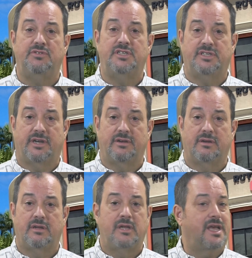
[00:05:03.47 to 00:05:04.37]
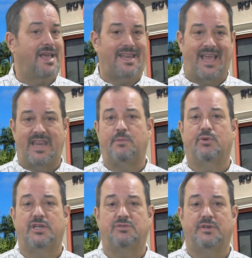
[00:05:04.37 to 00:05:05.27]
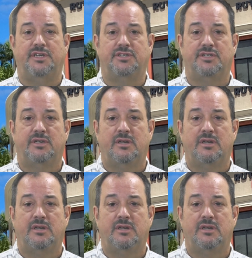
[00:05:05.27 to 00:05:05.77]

desire in any price range.